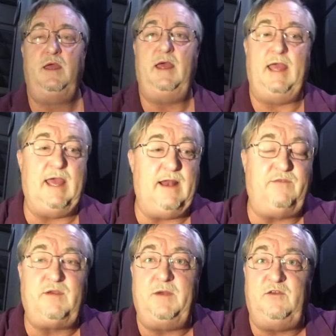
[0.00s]
And as
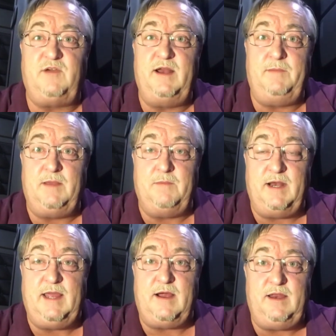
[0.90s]
somebody trying to make
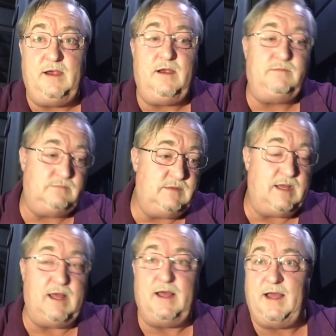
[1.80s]
money out here,
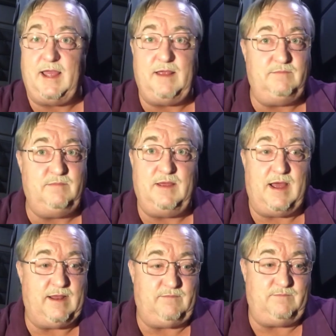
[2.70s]

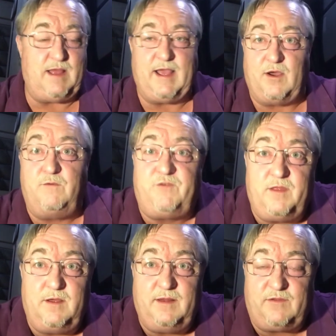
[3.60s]
I go for
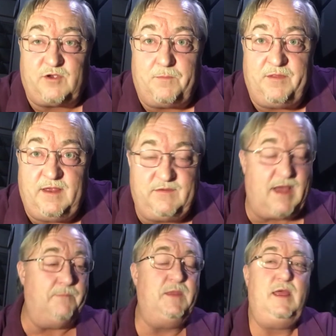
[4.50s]
the let's open things
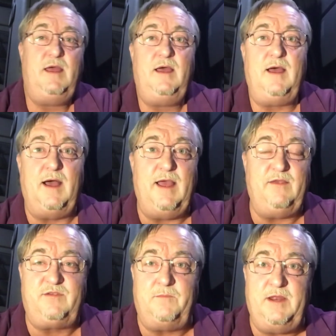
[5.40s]
up.
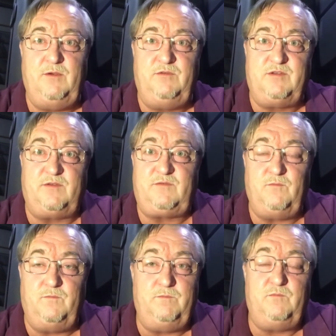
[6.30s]
As somebody who's just
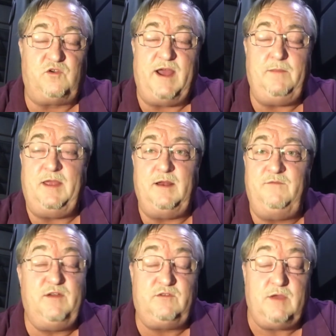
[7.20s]
trying to be an
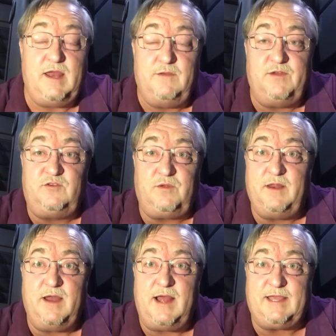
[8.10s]
individual
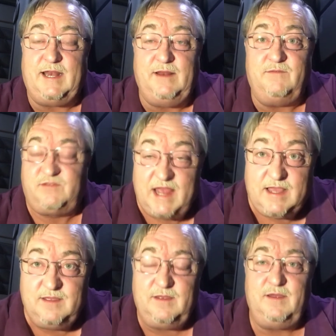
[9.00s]
and not getting
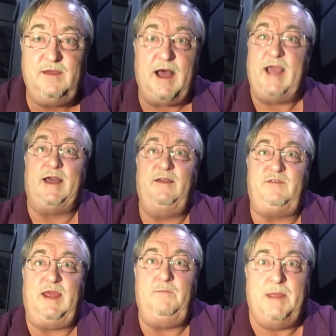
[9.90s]
sick, I kind of
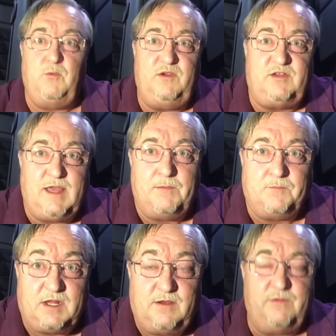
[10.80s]
say maybe we should keep them
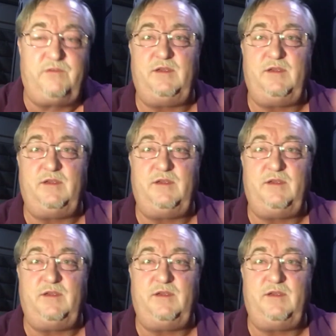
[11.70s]
closed.